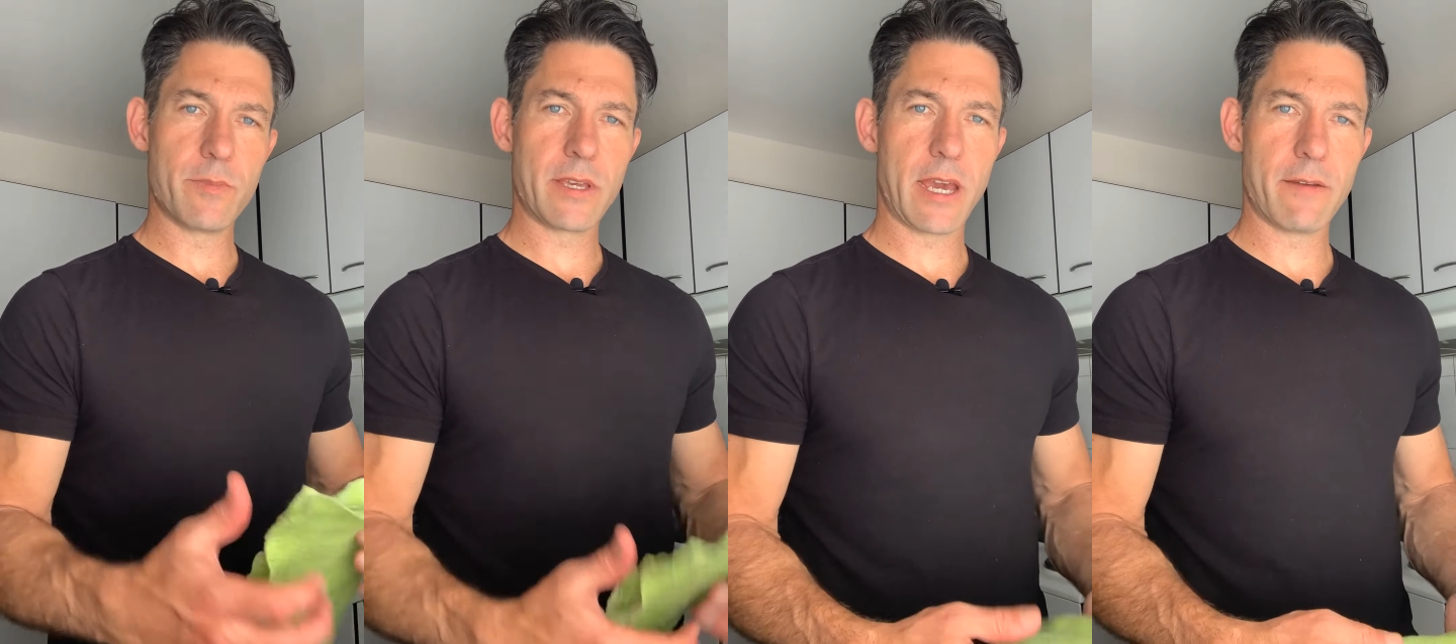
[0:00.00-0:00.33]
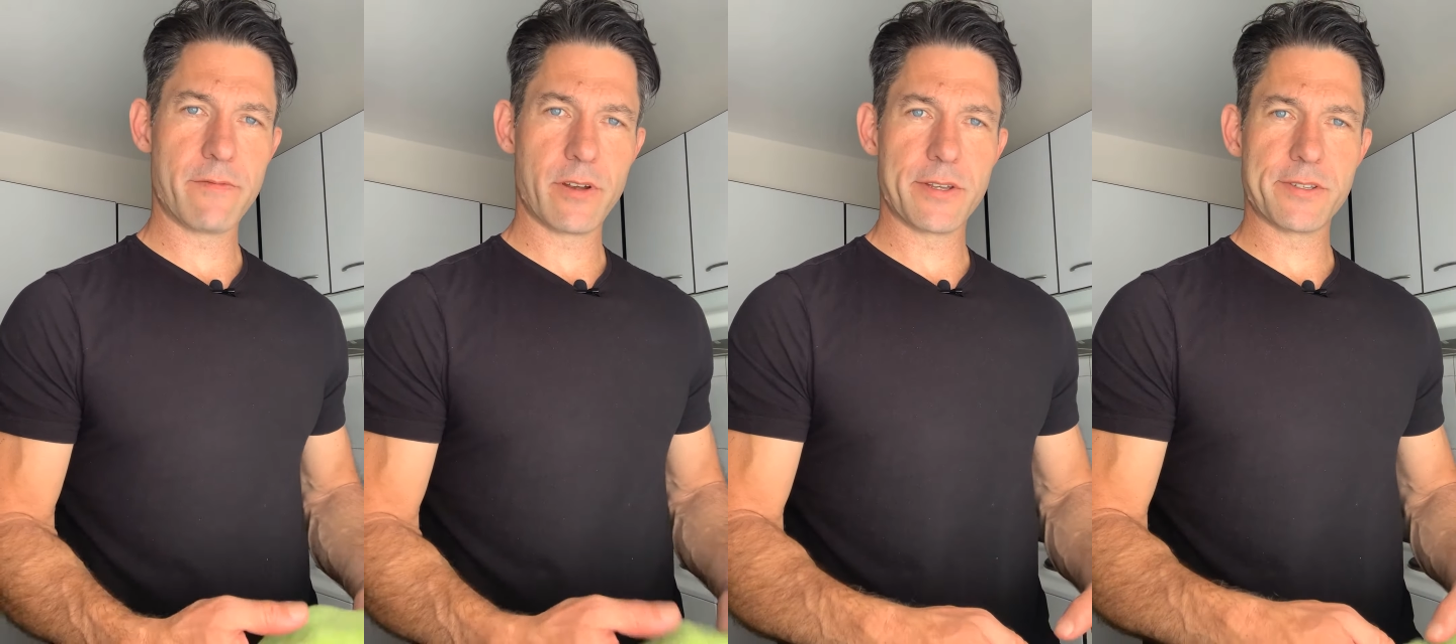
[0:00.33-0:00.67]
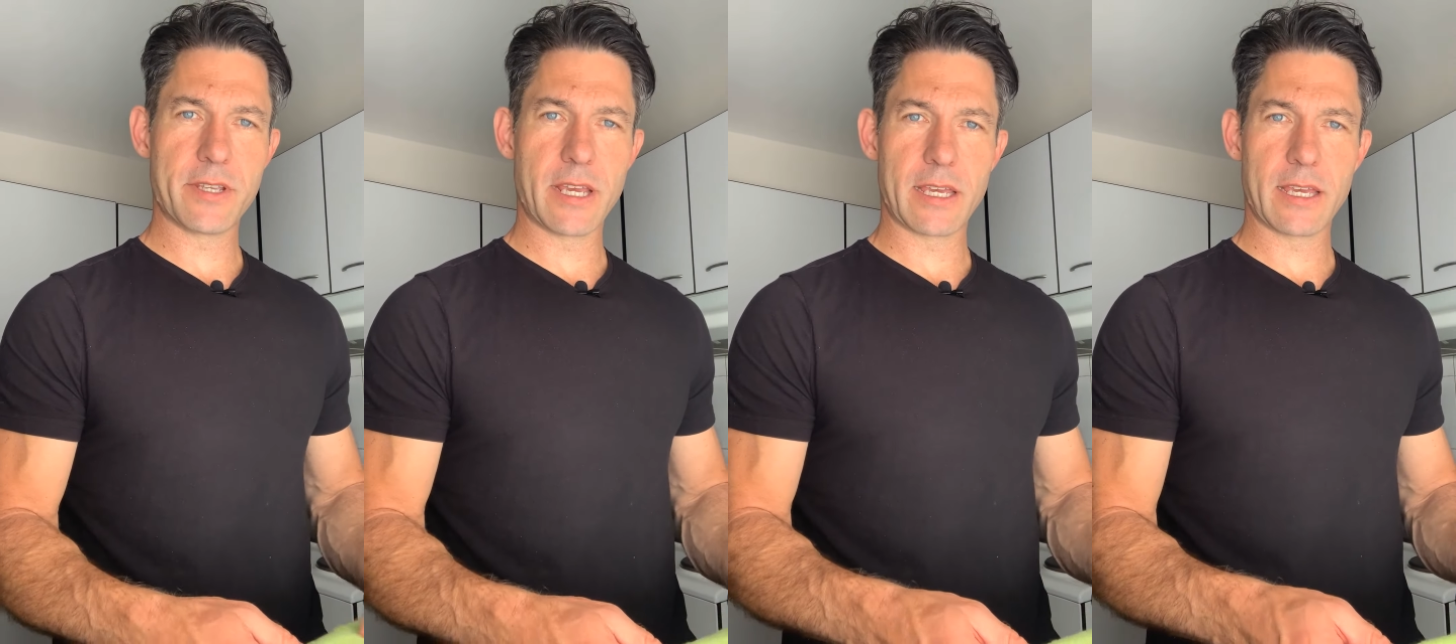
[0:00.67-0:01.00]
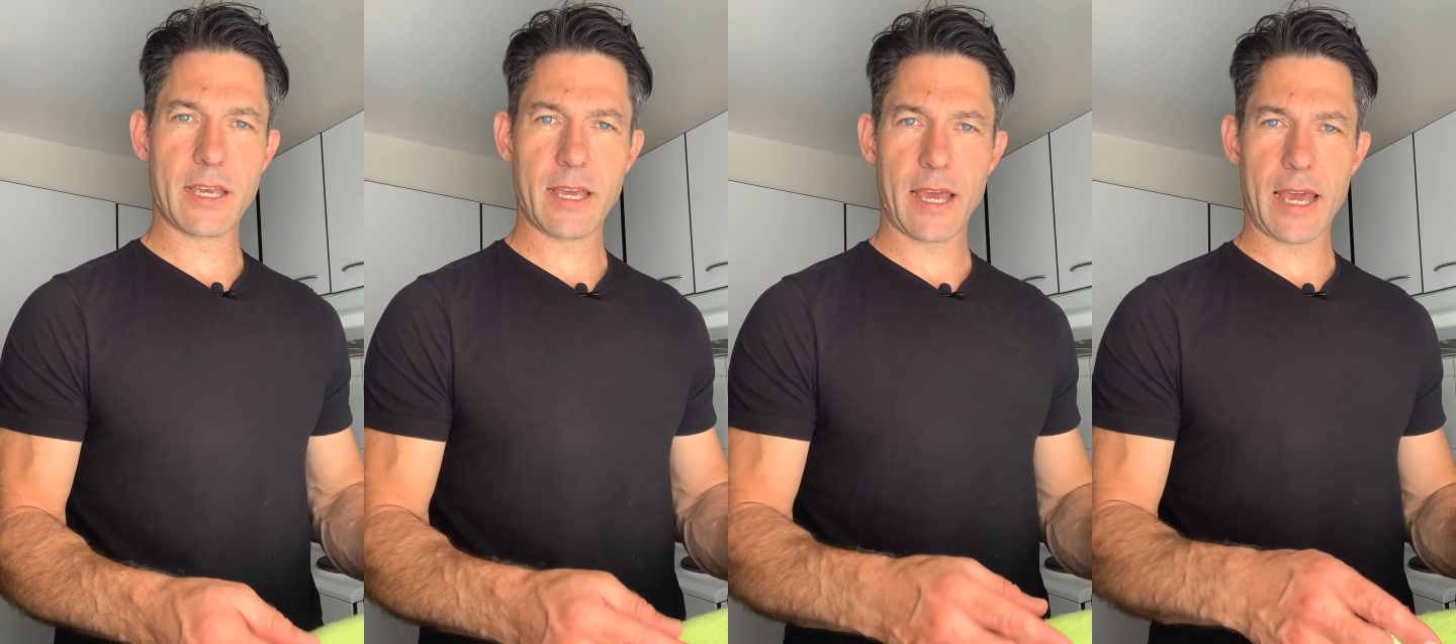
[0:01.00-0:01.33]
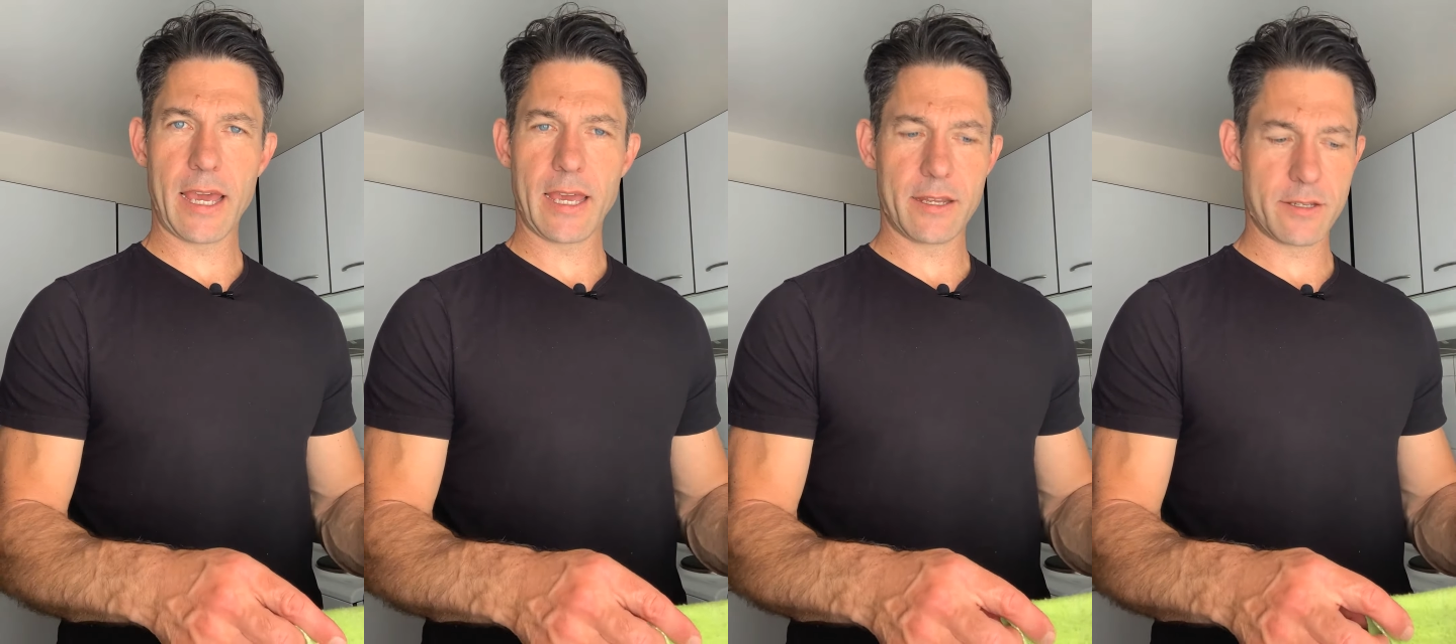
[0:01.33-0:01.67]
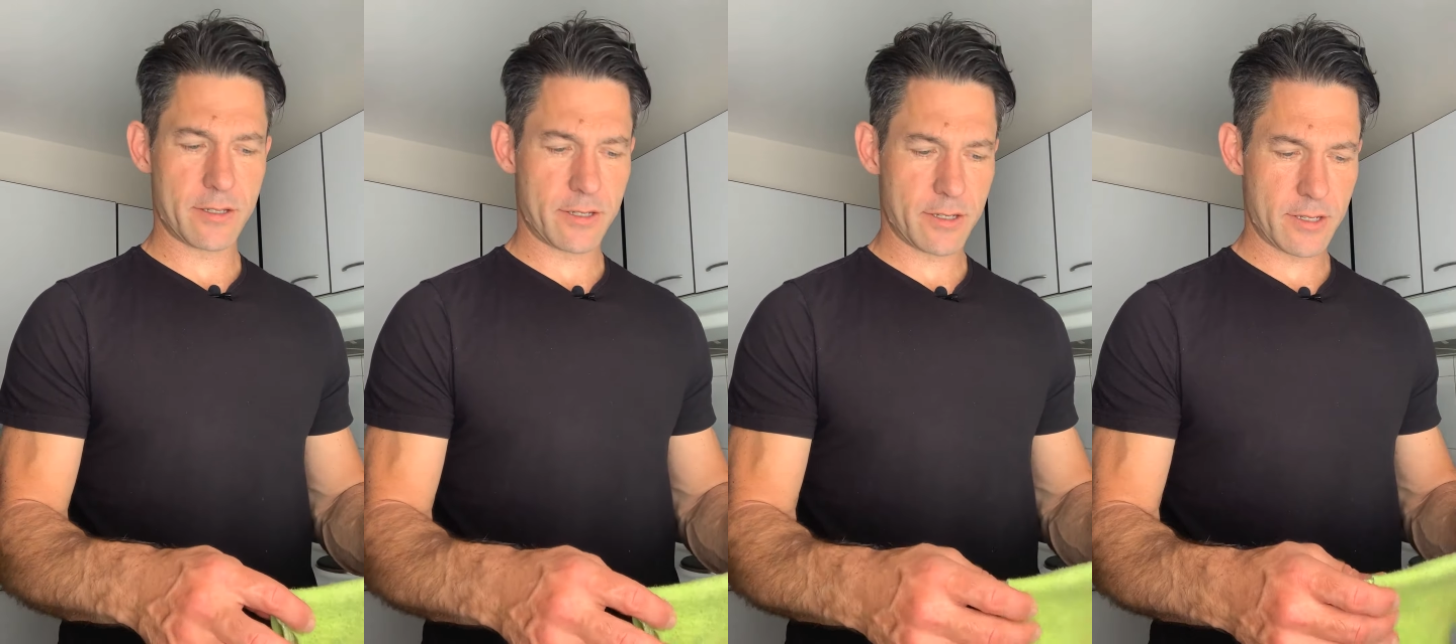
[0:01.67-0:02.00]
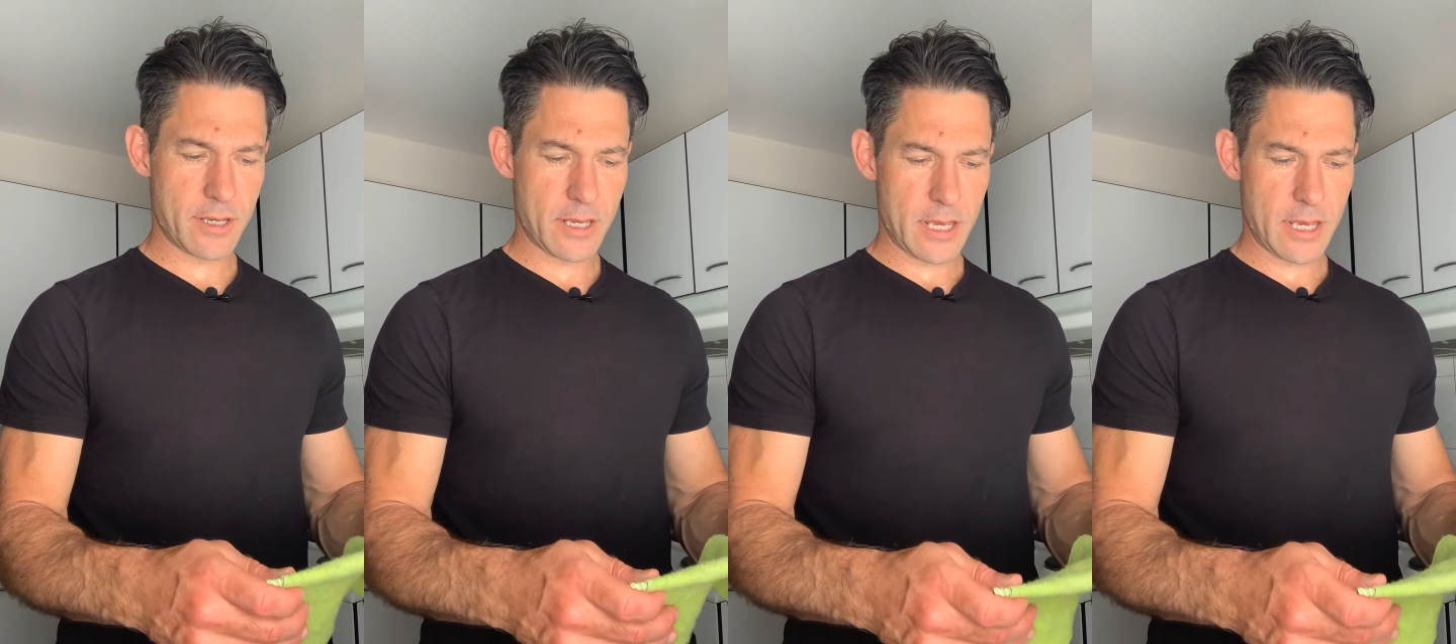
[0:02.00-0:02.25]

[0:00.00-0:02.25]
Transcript: He became very sick, and